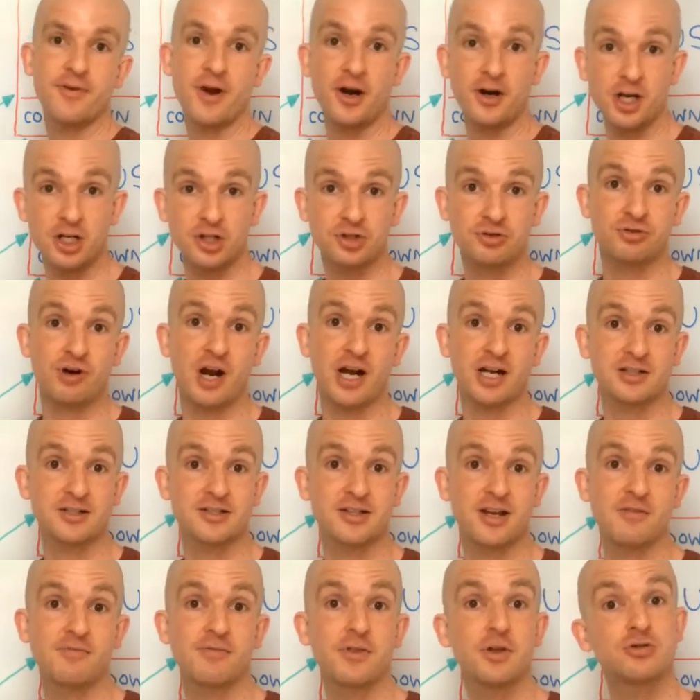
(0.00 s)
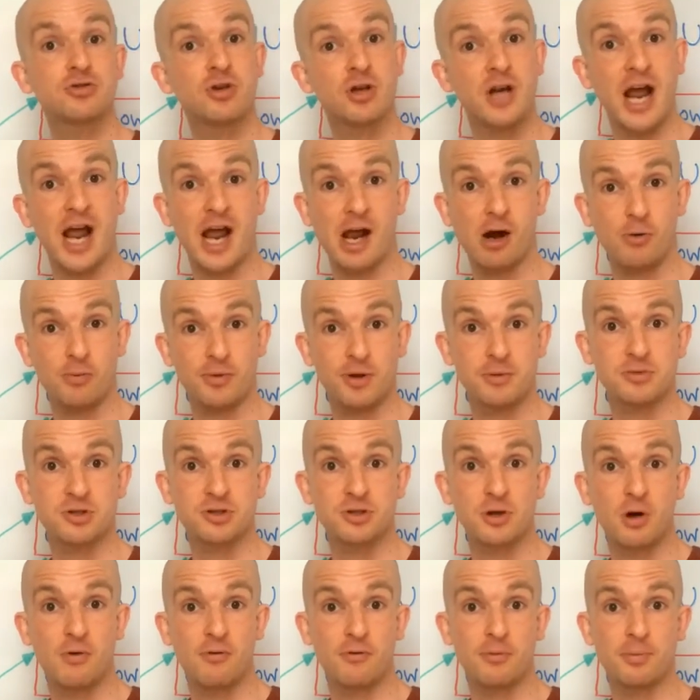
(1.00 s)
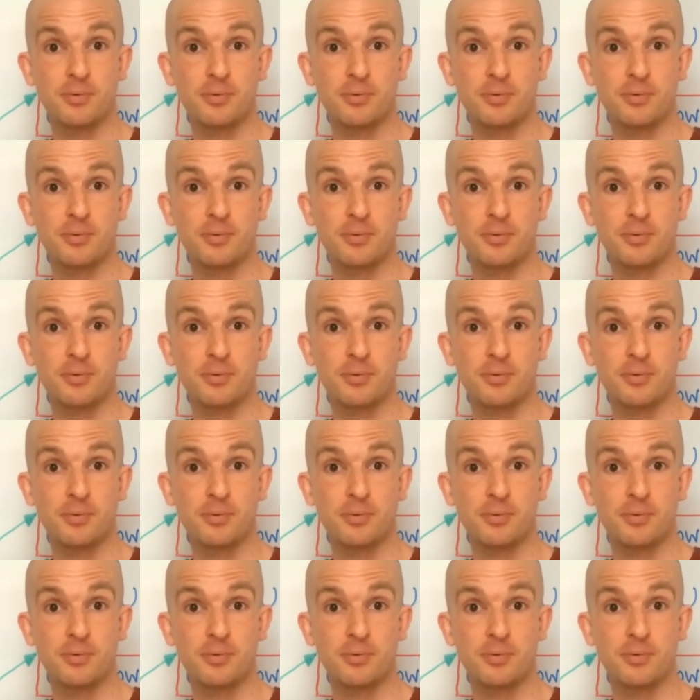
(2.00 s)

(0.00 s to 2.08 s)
very attractive, that's going to help them solve a